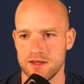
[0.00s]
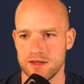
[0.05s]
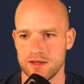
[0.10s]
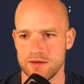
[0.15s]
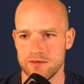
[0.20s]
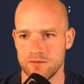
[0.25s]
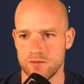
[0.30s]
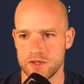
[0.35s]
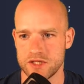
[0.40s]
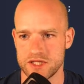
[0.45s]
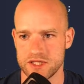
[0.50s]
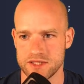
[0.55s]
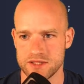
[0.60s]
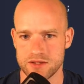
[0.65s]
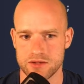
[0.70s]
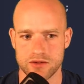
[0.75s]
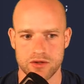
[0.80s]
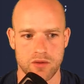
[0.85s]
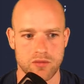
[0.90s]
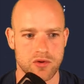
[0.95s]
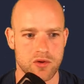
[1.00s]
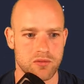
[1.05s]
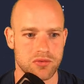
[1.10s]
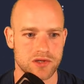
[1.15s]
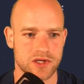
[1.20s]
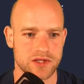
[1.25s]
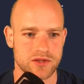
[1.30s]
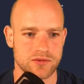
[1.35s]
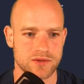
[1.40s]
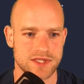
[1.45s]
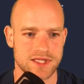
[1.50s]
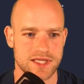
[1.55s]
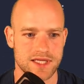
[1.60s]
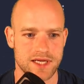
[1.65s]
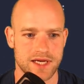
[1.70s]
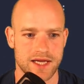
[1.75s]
which is the top component you see here,